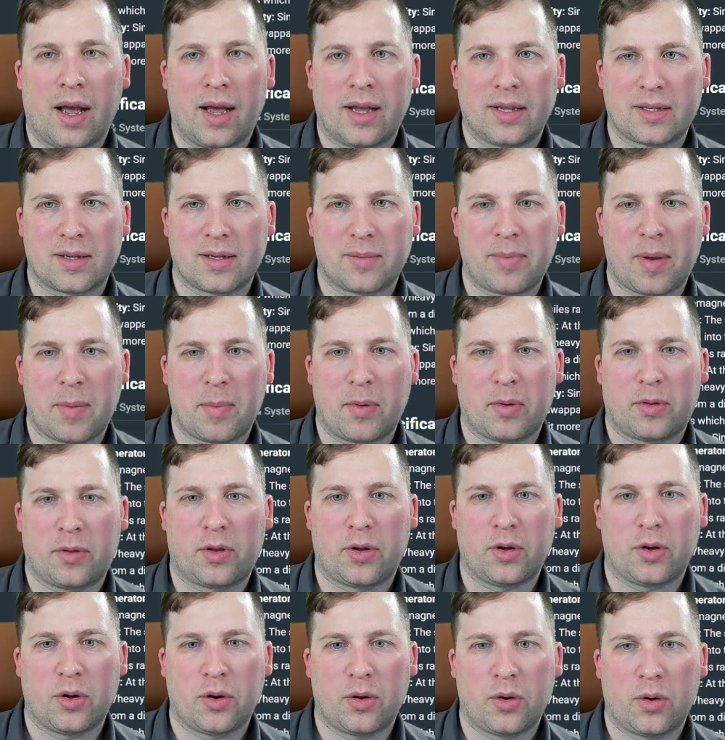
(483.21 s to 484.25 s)
Some people
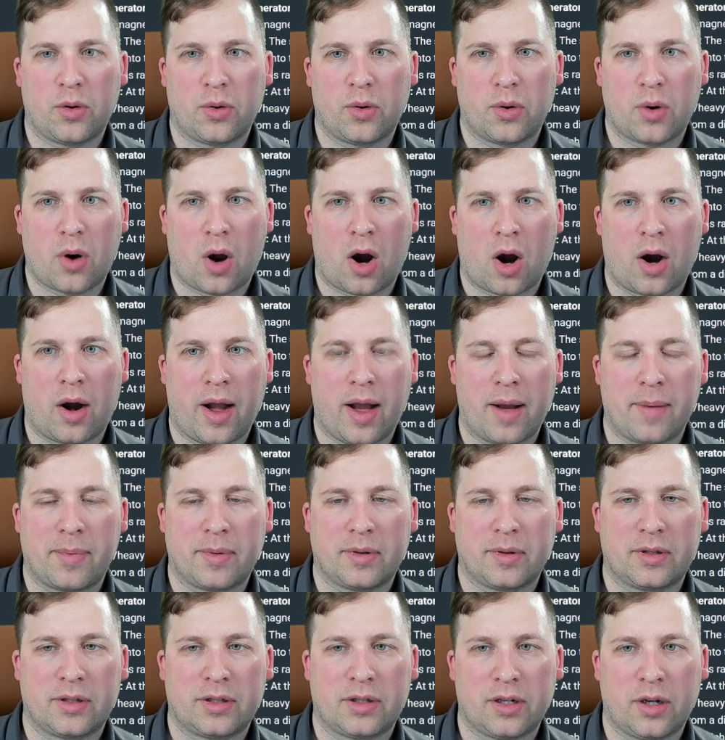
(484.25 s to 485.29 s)
are able
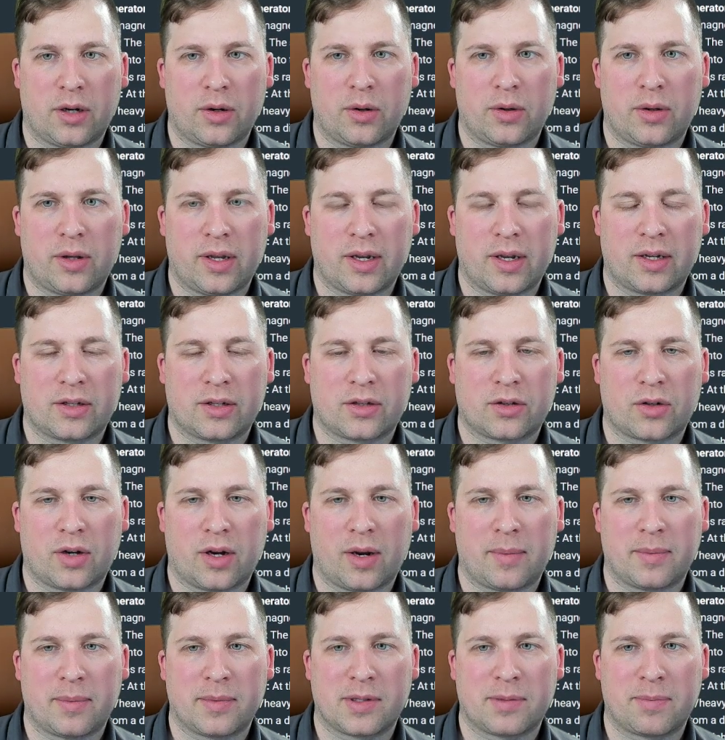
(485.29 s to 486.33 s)
to do the
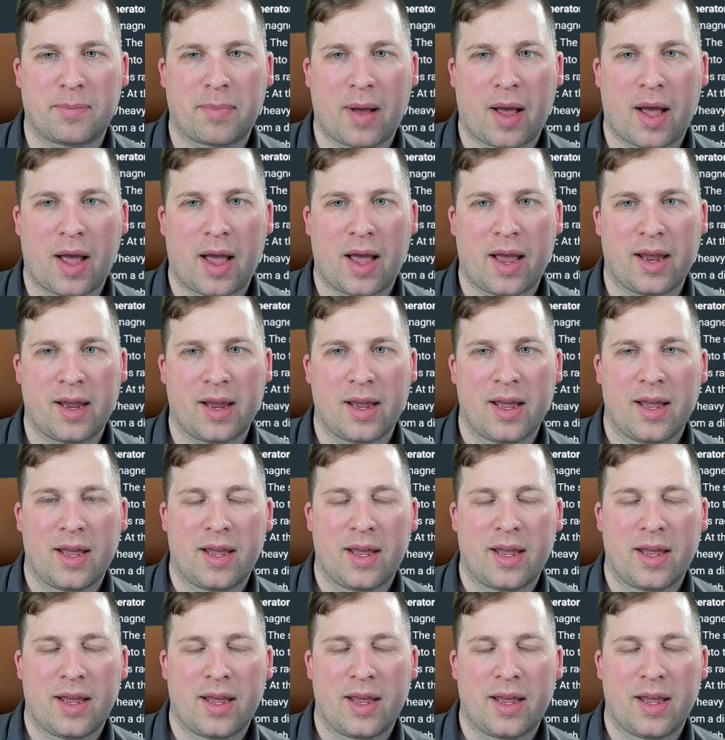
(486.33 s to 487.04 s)
extremes by